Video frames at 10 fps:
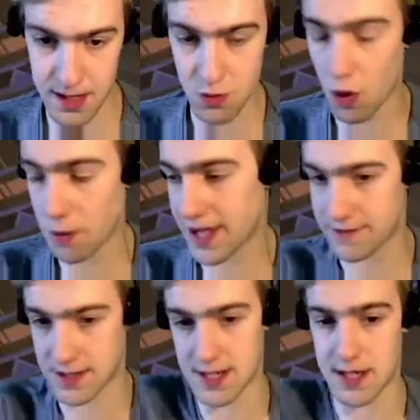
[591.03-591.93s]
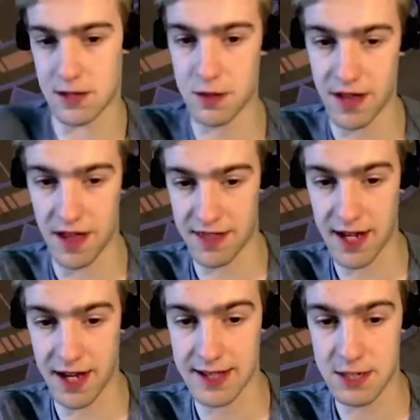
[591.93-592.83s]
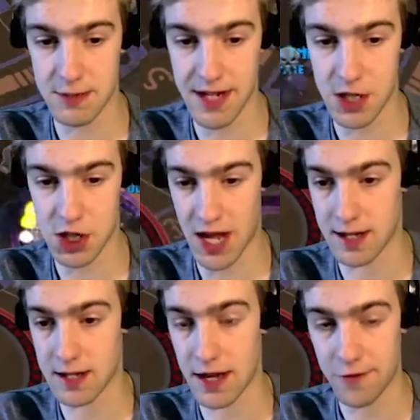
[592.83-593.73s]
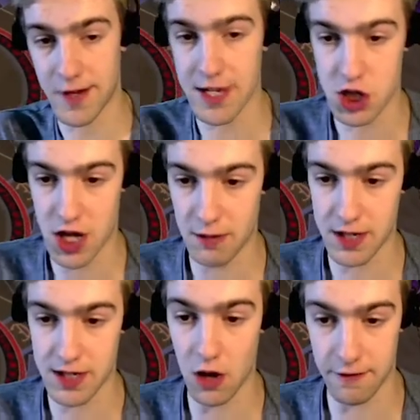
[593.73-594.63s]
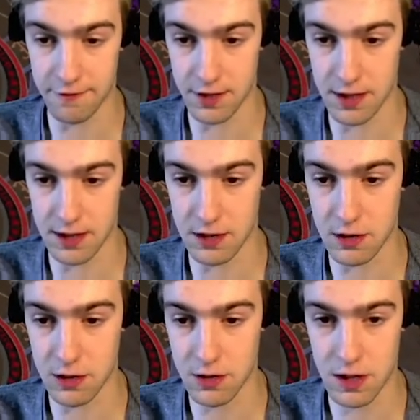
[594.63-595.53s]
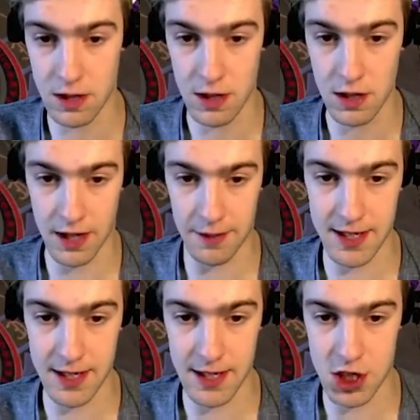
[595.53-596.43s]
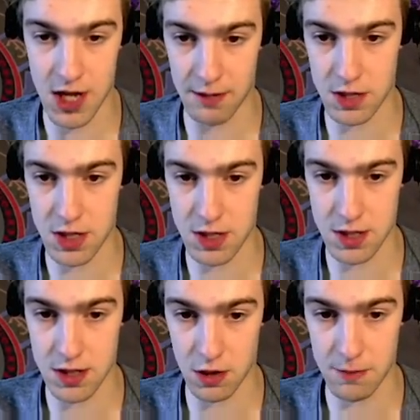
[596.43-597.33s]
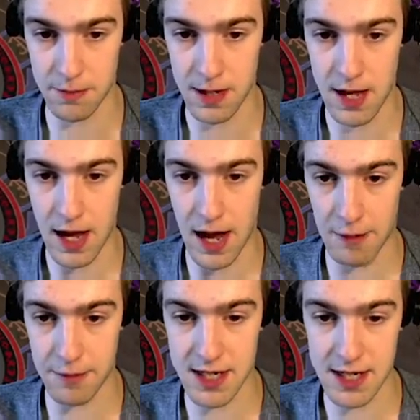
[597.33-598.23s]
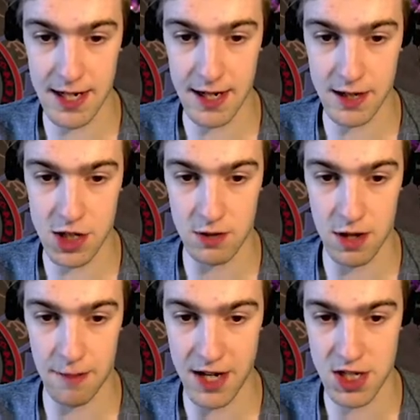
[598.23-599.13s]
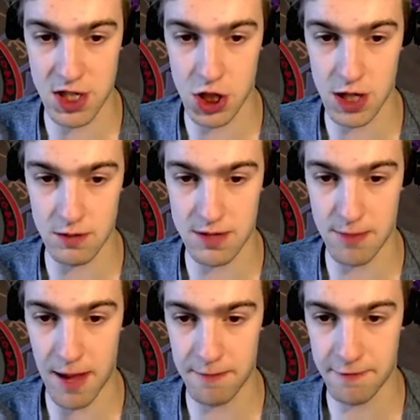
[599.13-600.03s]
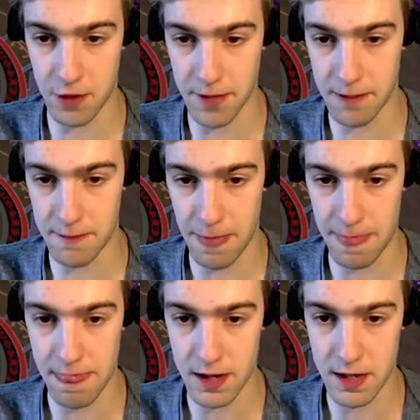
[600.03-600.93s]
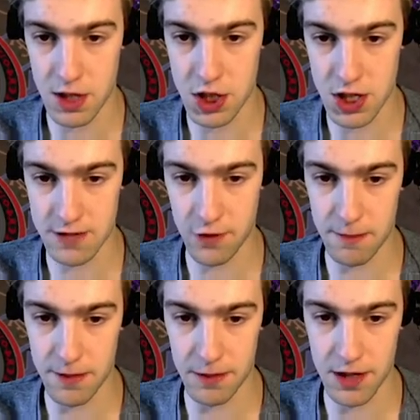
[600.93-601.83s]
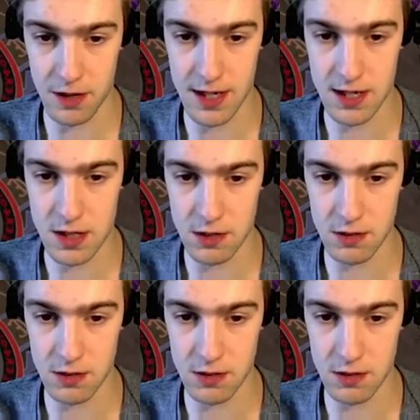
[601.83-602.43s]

it's what we have to deal with, I think, unless we get a shad. If we get a shad, we're going for a Lulu. Okay, we didn't get a shad, which is dope. We did get another shield, so I might just shield spam for a bit. Just for a bit. We don't need two